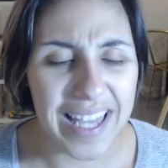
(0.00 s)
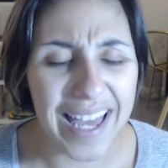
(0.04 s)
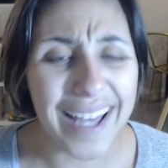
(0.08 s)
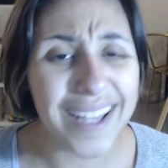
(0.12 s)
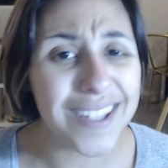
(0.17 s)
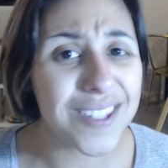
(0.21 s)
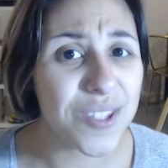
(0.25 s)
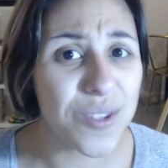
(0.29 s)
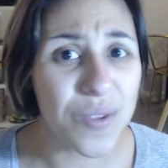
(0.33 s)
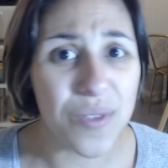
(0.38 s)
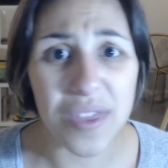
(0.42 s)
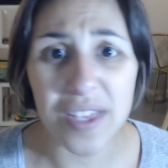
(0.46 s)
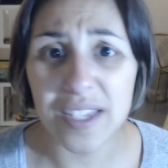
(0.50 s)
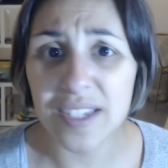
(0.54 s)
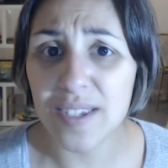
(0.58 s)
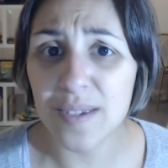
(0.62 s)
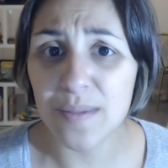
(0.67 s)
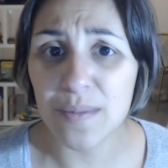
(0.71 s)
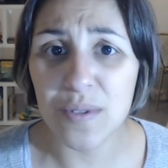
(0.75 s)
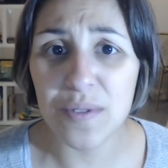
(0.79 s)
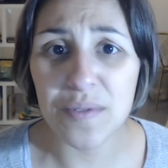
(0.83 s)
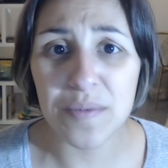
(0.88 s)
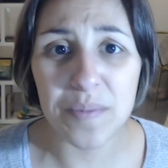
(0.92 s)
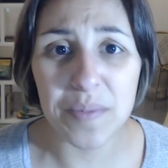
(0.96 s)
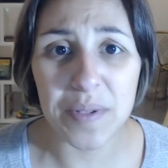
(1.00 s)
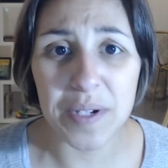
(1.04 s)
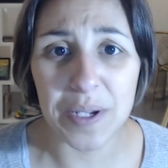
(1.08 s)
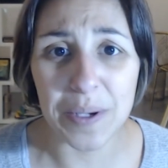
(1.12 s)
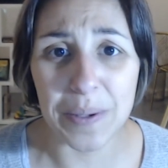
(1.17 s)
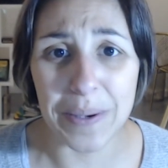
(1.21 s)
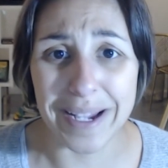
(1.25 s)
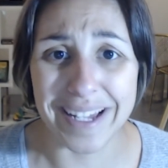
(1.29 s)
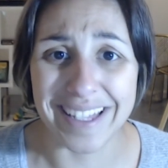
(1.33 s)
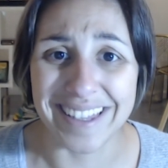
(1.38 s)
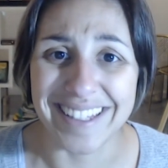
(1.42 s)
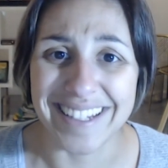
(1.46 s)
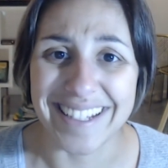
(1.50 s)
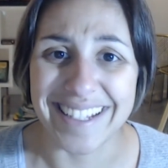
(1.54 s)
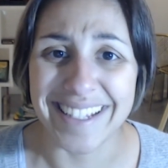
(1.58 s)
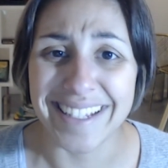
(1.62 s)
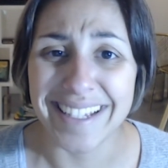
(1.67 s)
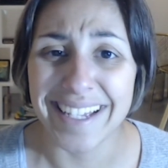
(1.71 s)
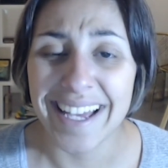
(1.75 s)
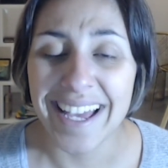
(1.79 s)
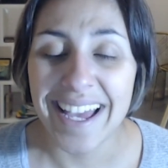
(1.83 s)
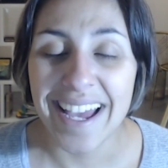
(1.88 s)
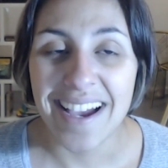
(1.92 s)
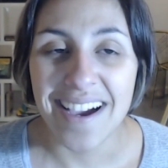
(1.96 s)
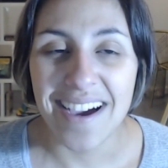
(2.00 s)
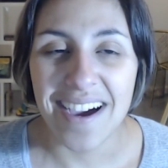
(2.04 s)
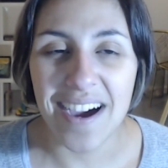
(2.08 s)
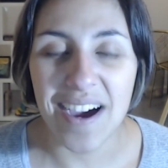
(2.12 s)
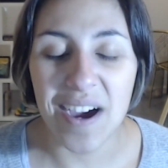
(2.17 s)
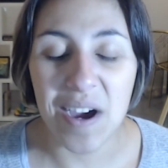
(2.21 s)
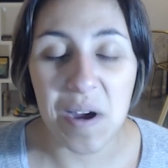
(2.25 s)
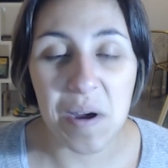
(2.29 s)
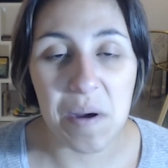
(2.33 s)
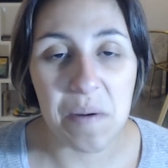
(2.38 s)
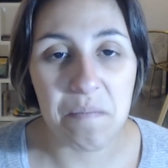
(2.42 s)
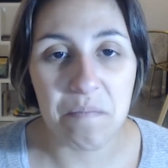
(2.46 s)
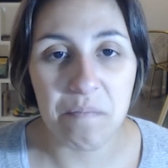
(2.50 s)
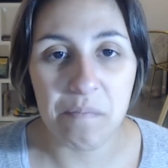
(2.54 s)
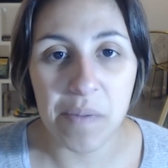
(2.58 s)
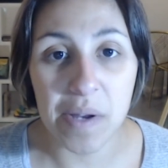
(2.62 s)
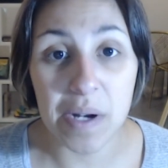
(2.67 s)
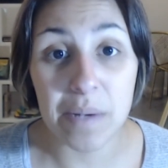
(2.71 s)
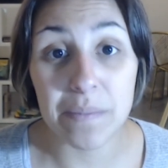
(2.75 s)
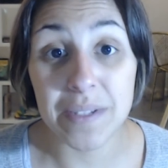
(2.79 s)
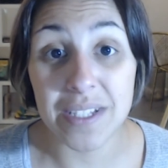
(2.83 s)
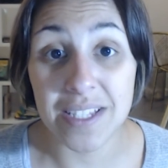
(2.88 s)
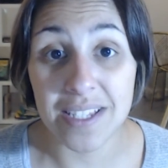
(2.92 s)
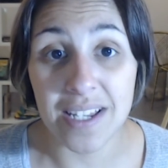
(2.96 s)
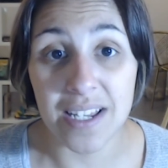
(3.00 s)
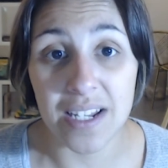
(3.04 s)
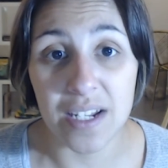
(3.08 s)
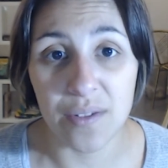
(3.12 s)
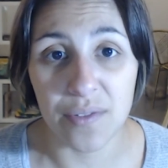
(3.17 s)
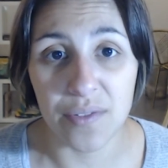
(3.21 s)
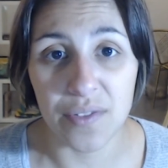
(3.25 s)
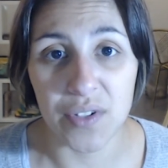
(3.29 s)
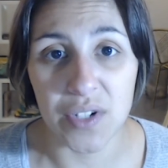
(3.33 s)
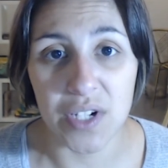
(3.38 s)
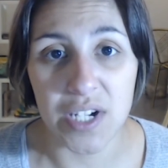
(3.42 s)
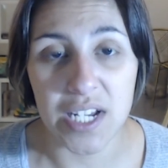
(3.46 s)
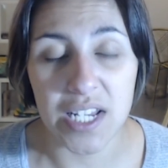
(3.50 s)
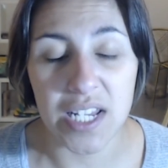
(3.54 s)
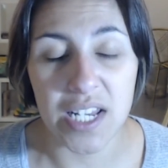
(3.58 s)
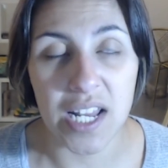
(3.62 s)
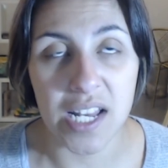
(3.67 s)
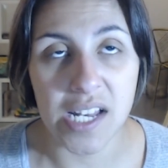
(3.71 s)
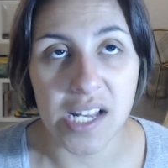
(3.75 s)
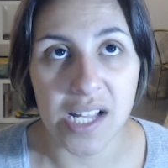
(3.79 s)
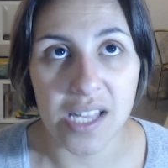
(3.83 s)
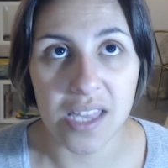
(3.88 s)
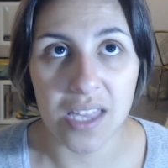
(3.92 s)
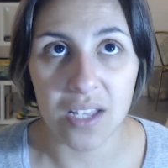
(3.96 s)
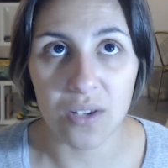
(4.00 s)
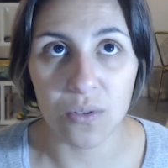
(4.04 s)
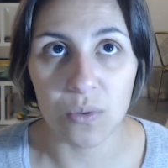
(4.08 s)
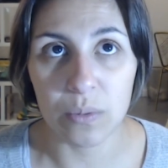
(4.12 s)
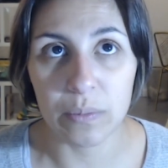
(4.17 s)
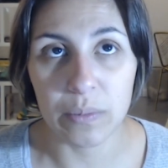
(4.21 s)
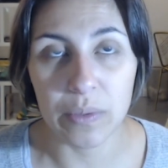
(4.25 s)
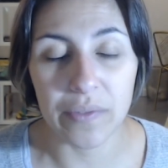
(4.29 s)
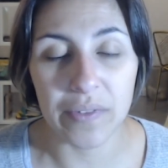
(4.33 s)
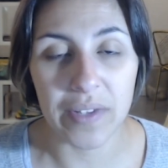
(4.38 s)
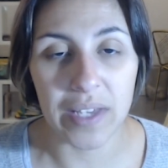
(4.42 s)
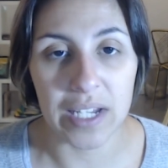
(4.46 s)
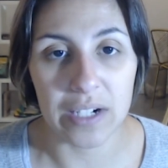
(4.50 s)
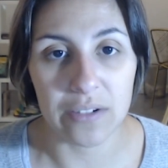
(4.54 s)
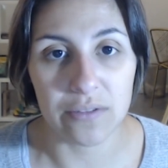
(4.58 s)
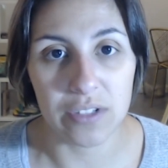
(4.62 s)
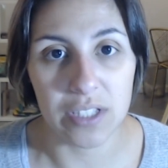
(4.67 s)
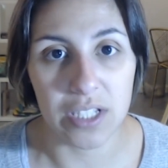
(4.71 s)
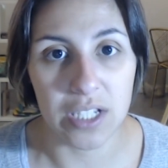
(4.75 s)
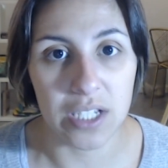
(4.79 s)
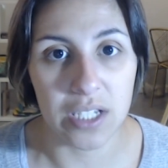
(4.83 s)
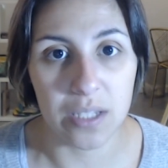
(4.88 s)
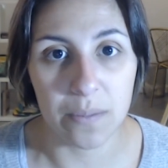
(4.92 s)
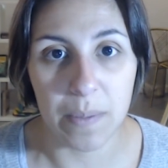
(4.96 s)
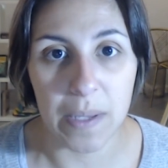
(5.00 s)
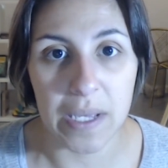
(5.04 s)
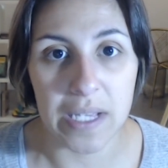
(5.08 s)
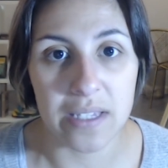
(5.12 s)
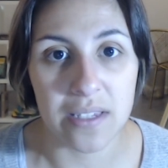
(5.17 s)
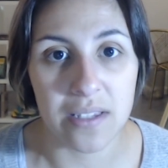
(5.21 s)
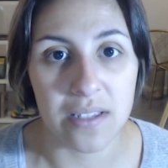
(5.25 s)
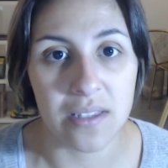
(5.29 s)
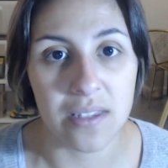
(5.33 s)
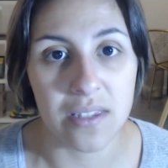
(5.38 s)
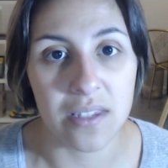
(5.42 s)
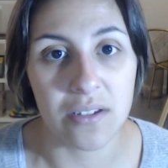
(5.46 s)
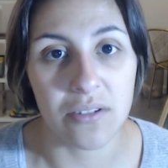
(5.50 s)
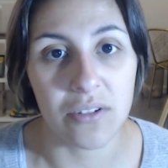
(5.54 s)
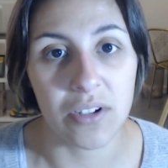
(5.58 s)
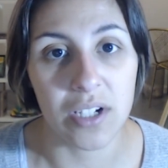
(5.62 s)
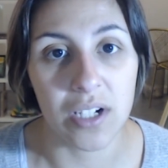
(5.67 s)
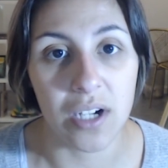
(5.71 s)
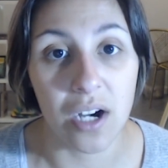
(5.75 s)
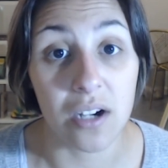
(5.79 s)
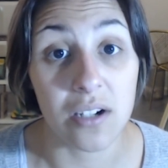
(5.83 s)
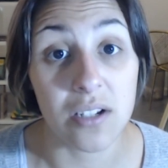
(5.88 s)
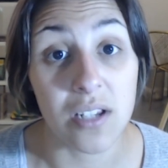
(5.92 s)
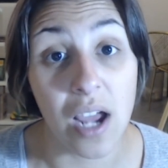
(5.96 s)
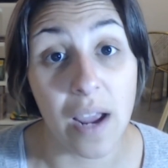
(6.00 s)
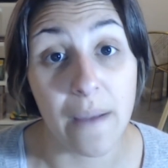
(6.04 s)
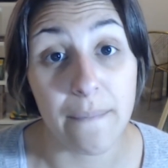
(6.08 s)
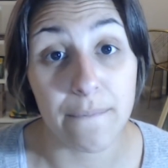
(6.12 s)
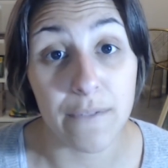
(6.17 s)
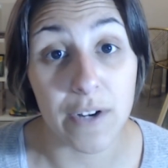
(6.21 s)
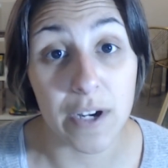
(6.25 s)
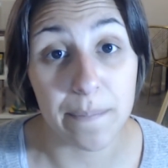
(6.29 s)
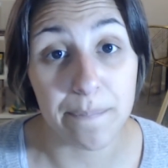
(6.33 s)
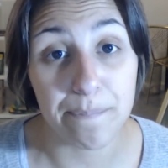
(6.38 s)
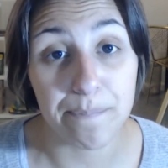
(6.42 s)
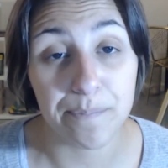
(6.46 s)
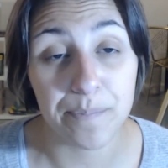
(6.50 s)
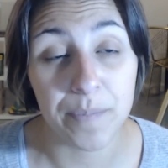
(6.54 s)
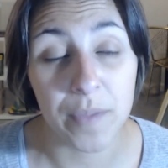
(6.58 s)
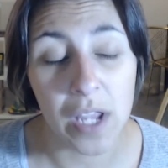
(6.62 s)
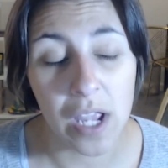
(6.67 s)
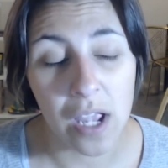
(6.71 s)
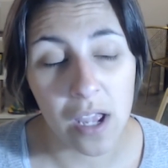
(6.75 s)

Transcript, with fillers: yeah, so things are moving pretty quickly, um, but I'm excited for it, and I think we're moving at a really good pace considering our time frame.